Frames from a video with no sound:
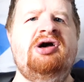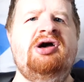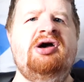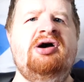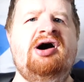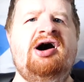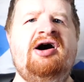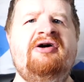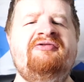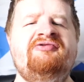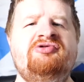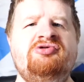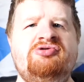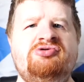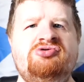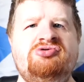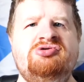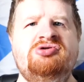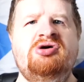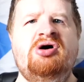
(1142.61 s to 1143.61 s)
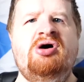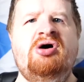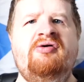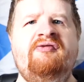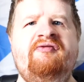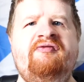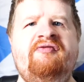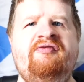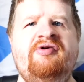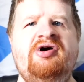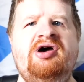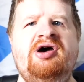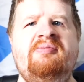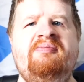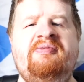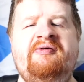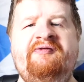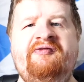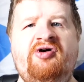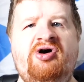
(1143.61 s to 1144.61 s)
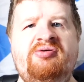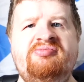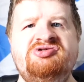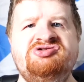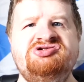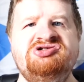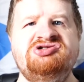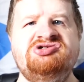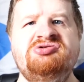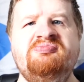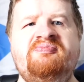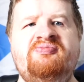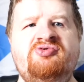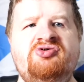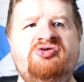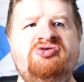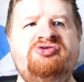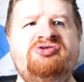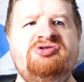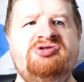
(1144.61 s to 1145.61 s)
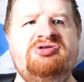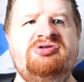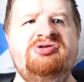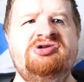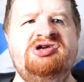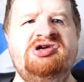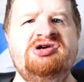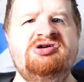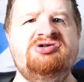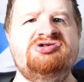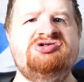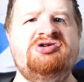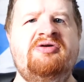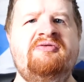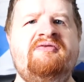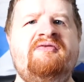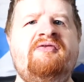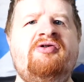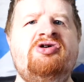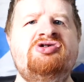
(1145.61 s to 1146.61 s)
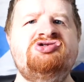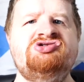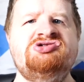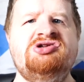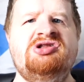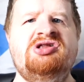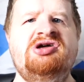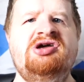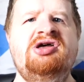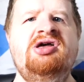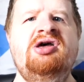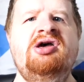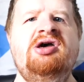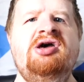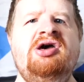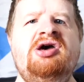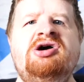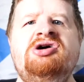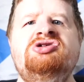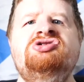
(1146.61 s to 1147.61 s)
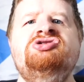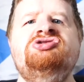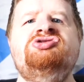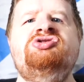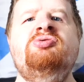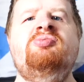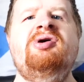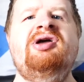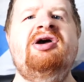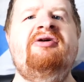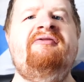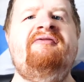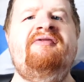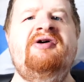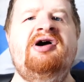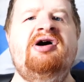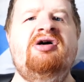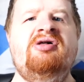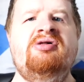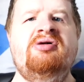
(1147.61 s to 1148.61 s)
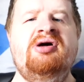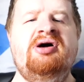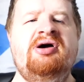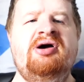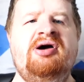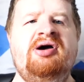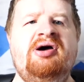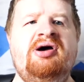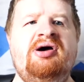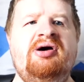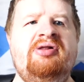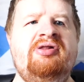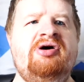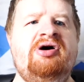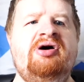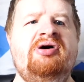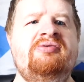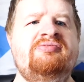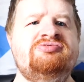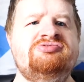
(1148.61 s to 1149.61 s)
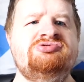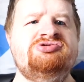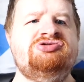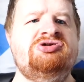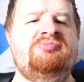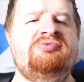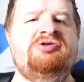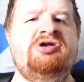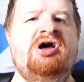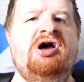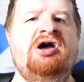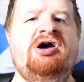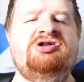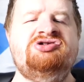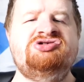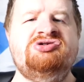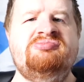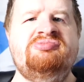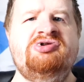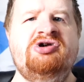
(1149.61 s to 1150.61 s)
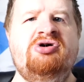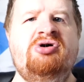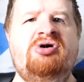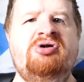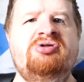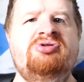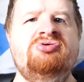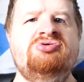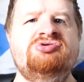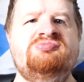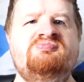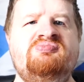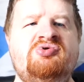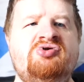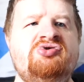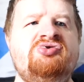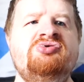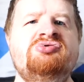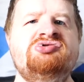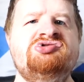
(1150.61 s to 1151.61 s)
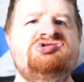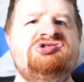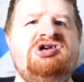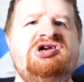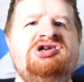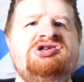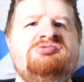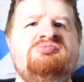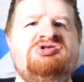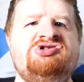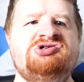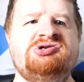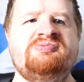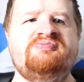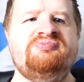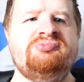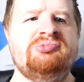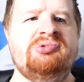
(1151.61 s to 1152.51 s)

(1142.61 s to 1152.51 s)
uh, afternoon of uh, performances both years, unfortunately. Just the way it fell, uh, that something I had something on those both those days, which